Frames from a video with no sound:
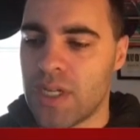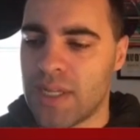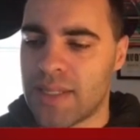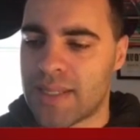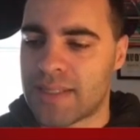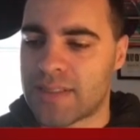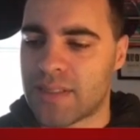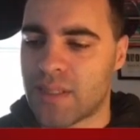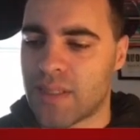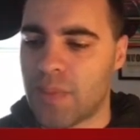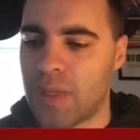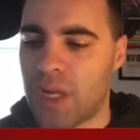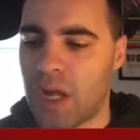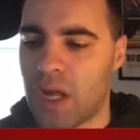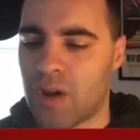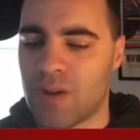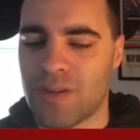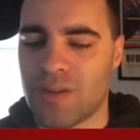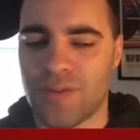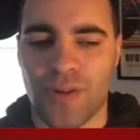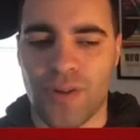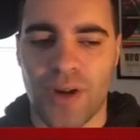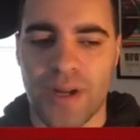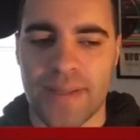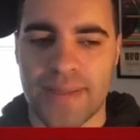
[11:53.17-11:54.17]
That's going to be
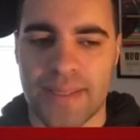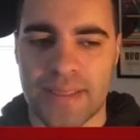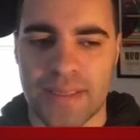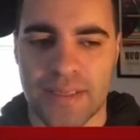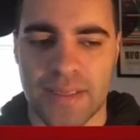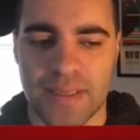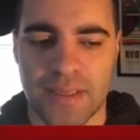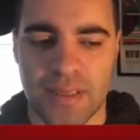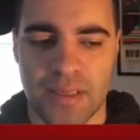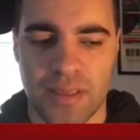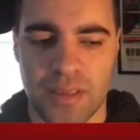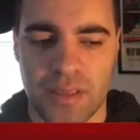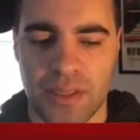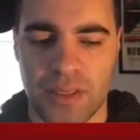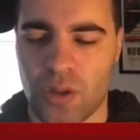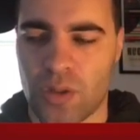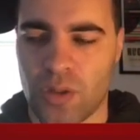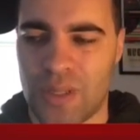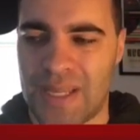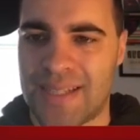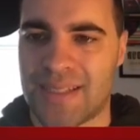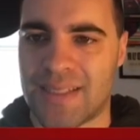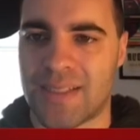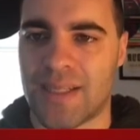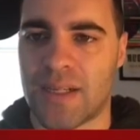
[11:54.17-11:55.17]
Oliphant. That's the
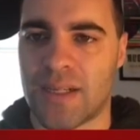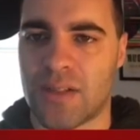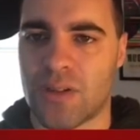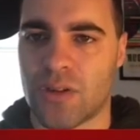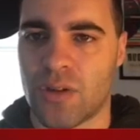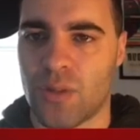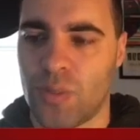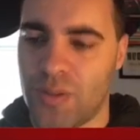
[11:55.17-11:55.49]
land cycler.